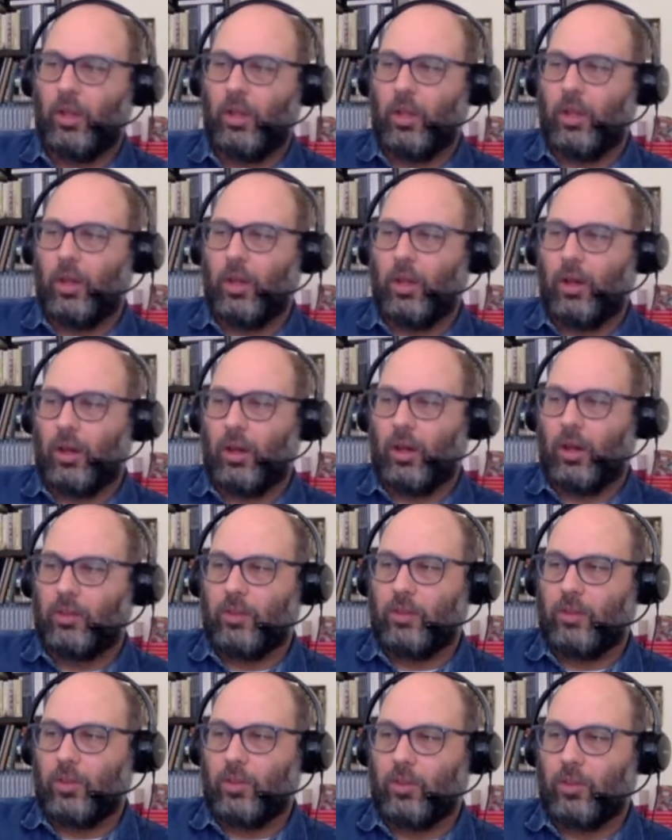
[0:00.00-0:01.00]

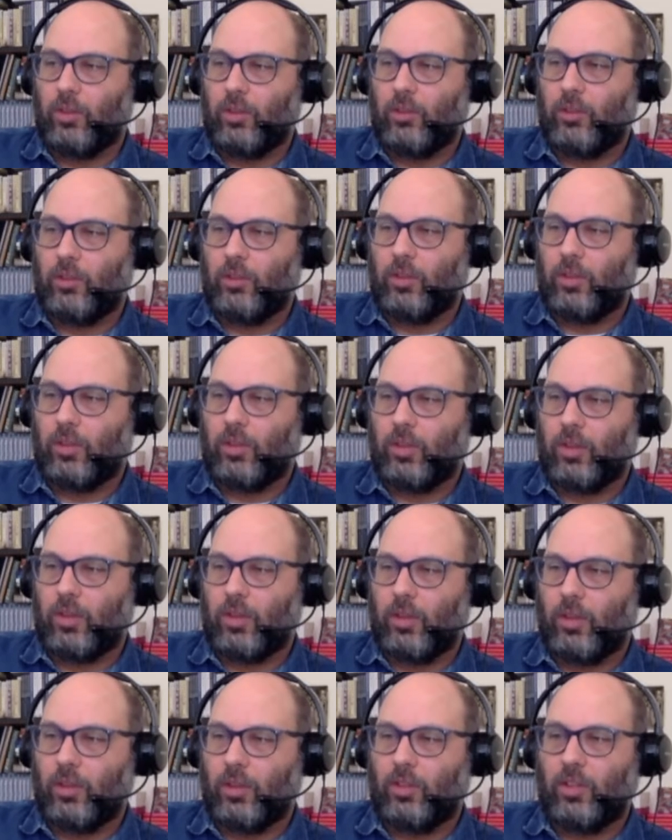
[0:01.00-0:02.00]
So this
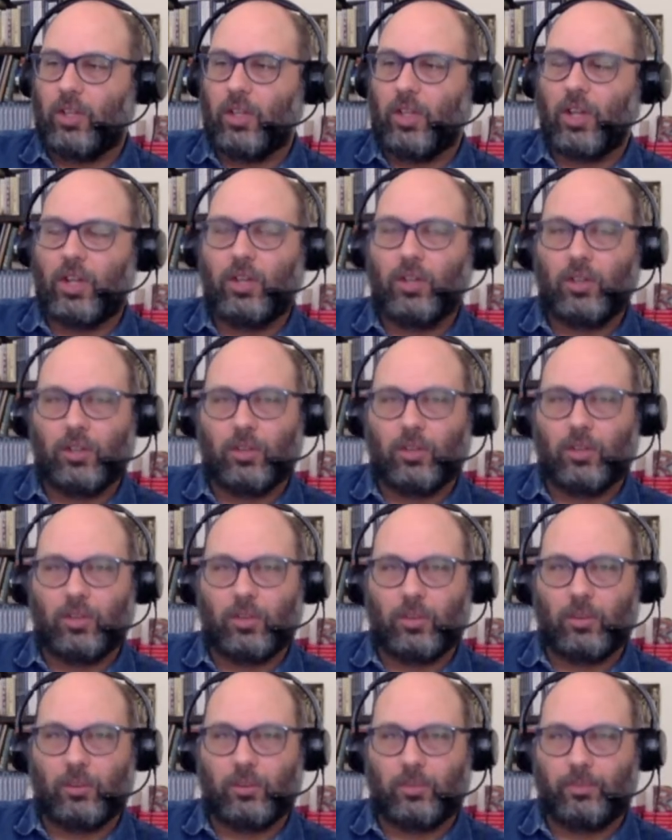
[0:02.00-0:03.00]

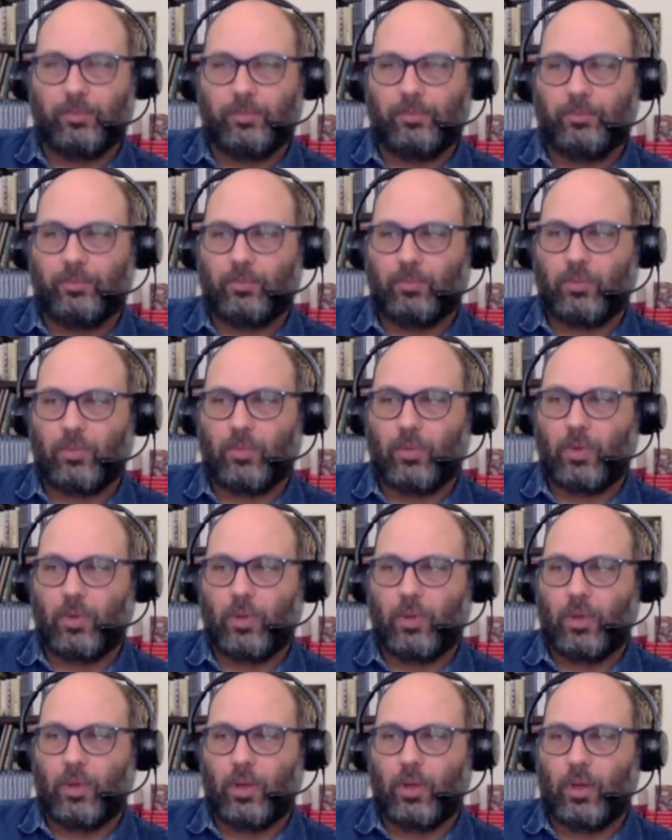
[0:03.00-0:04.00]
Anakinism,
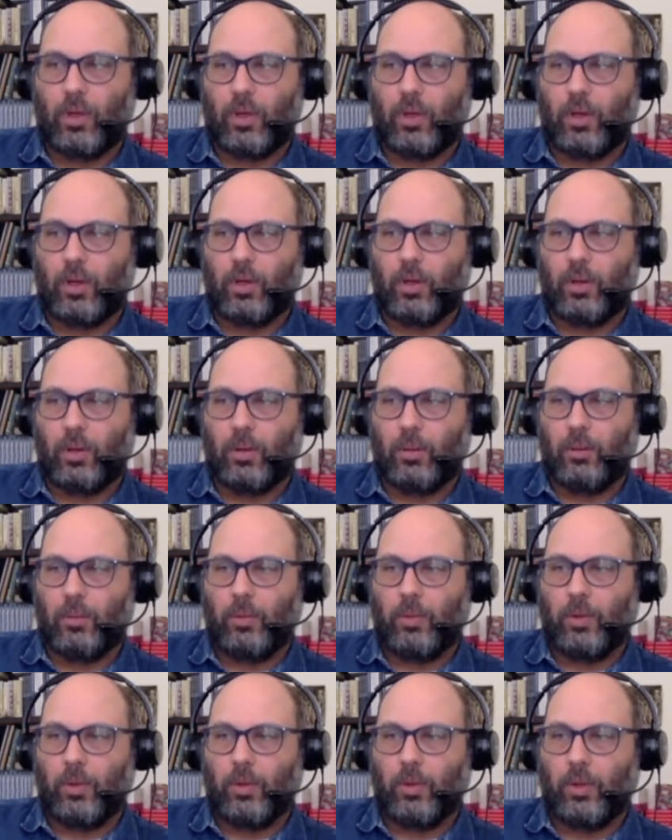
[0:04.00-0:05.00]
um,
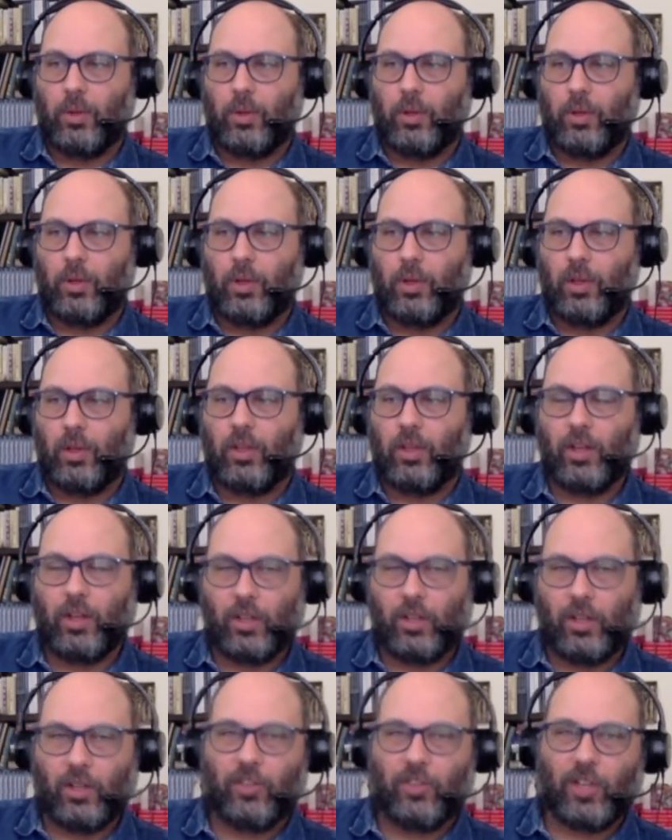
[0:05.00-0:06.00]
and
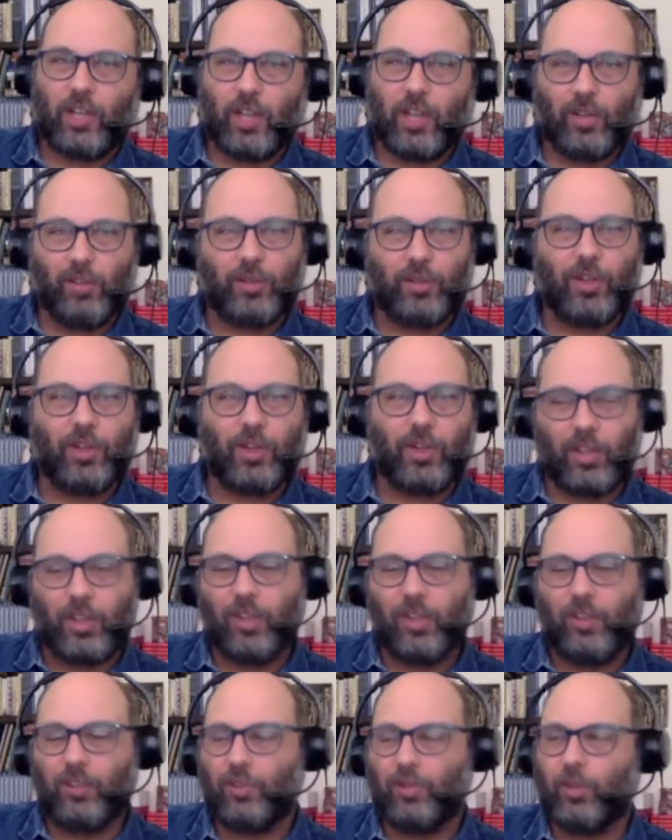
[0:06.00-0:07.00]
there's a kind of a
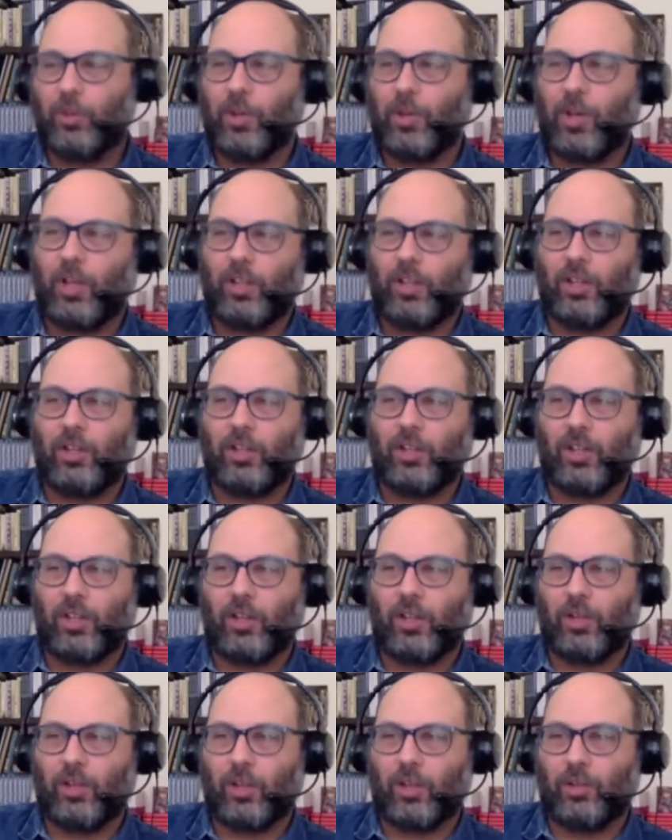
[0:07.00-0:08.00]
history behind it
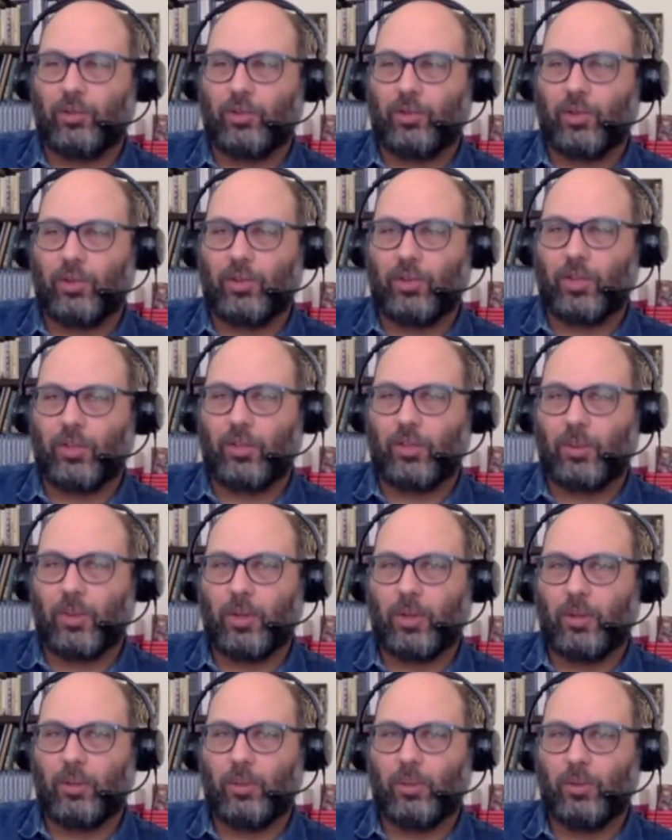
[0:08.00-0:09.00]
that Freud talks
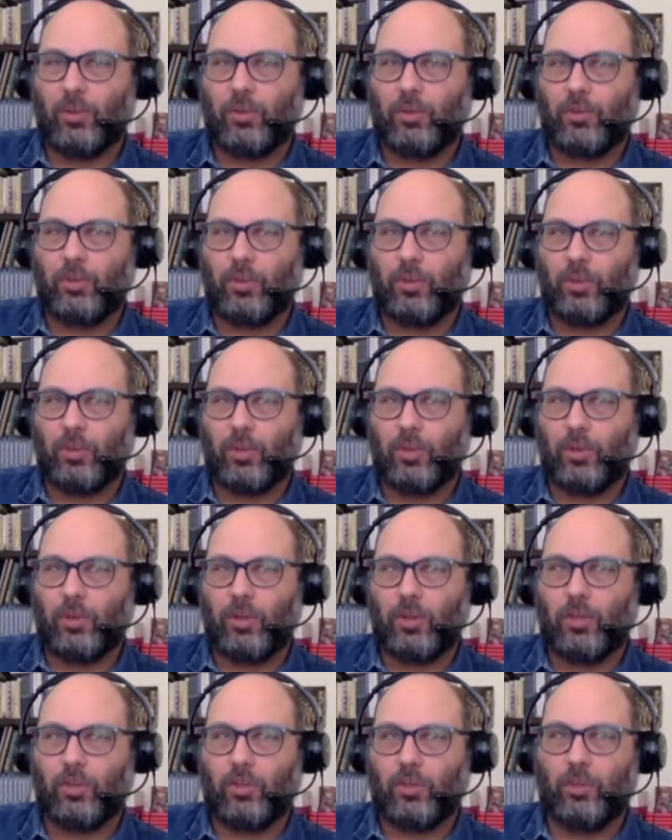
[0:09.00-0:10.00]
about in Moses and
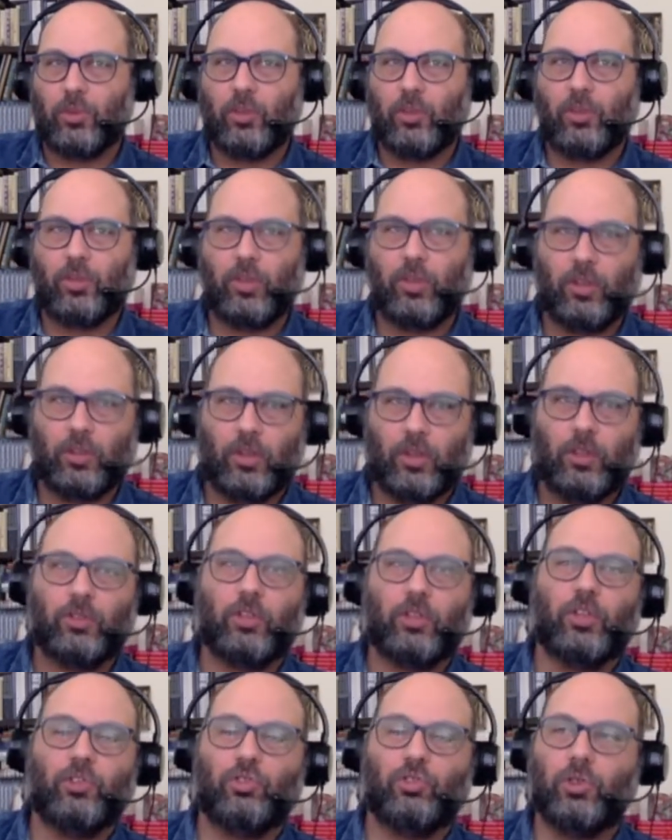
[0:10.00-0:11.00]
Monotheism, since he thinks
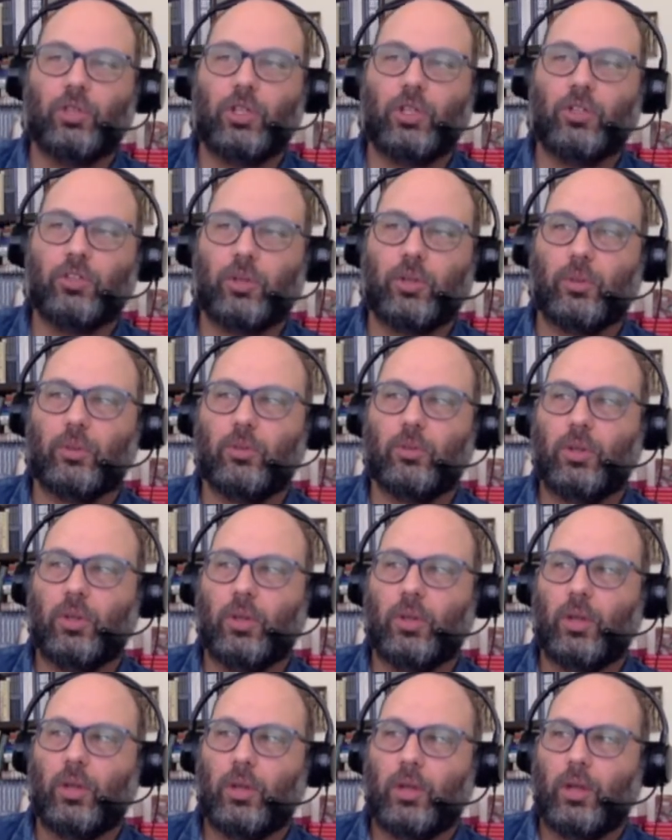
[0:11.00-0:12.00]
that Judaism
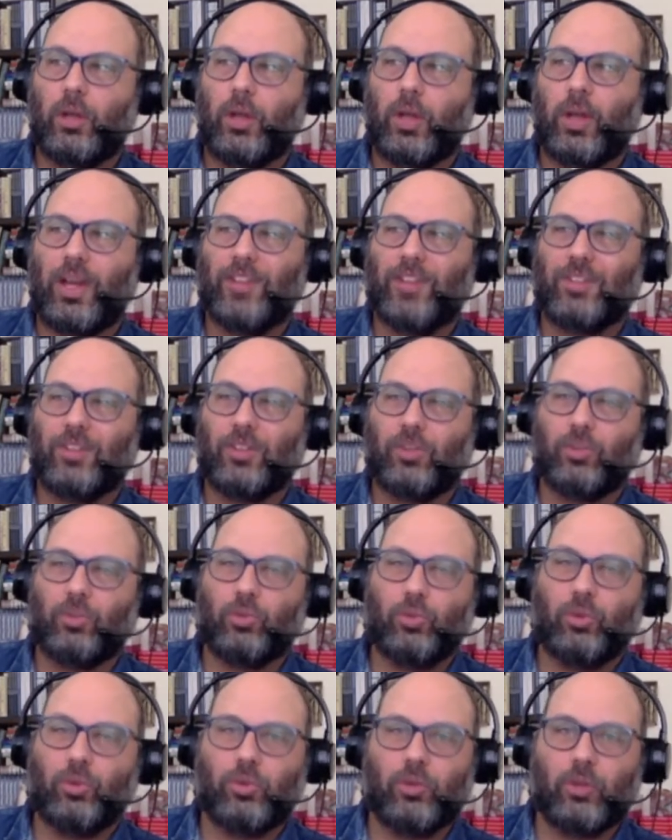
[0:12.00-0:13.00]
has its
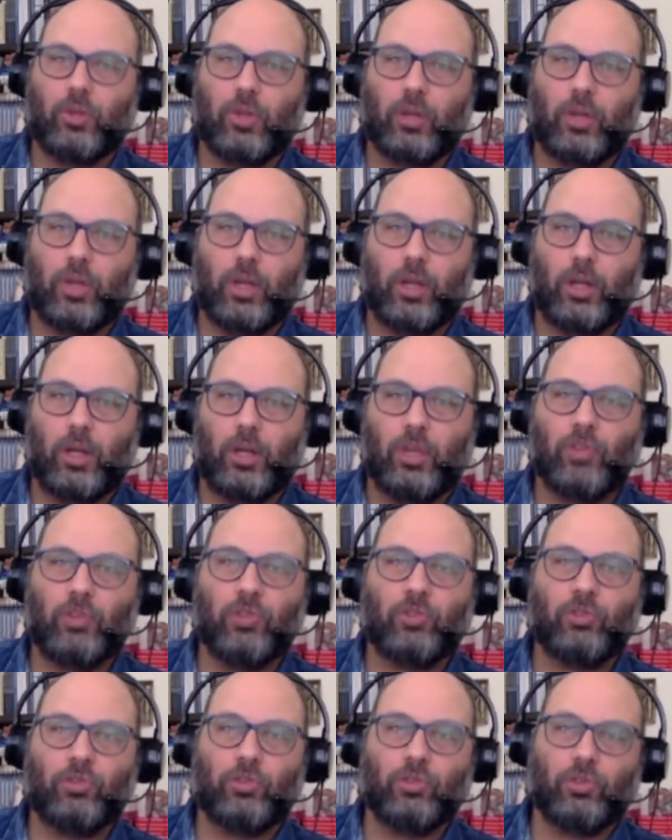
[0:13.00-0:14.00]
roots in an
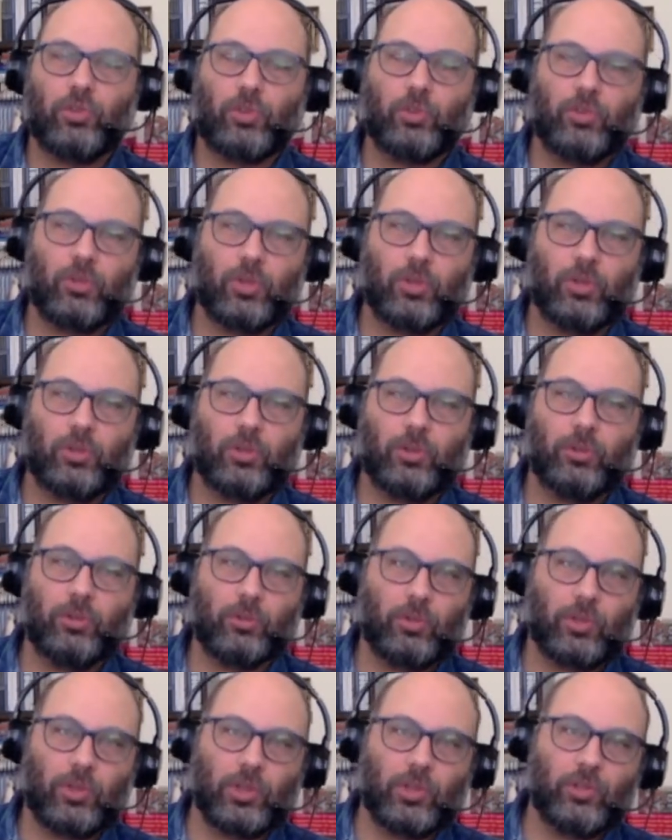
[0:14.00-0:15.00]
ancient Egyptian
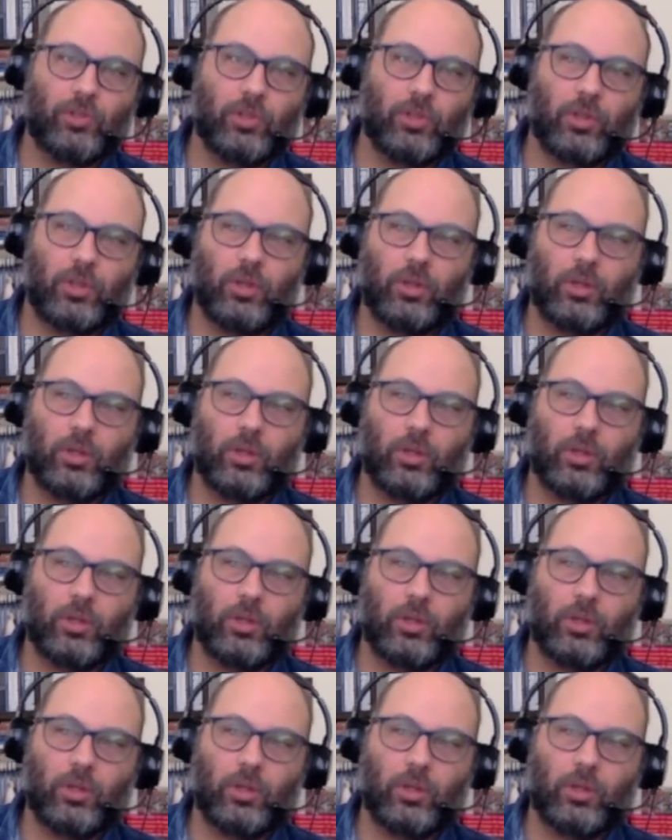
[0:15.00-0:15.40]
religion